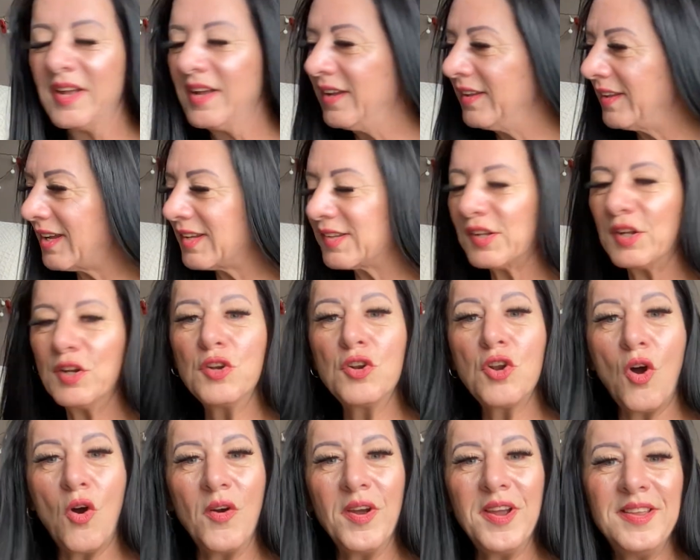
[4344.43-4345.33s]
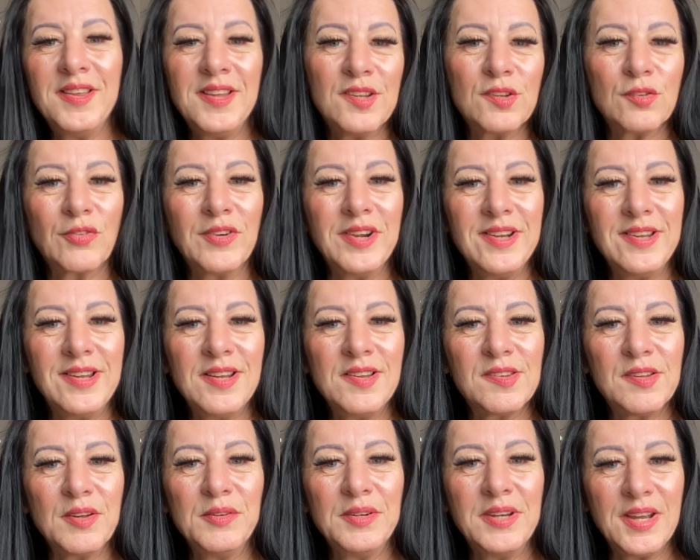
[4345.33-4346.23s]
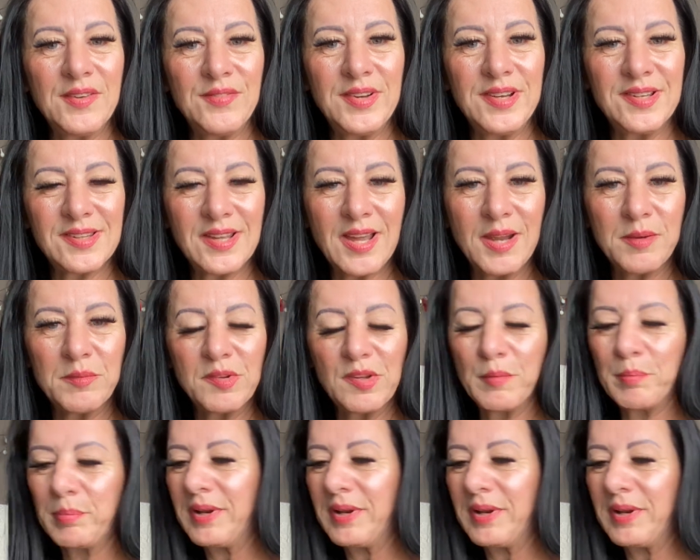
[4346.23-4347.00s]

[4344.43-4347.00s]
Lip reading: That's a lot in this reading, so give it time to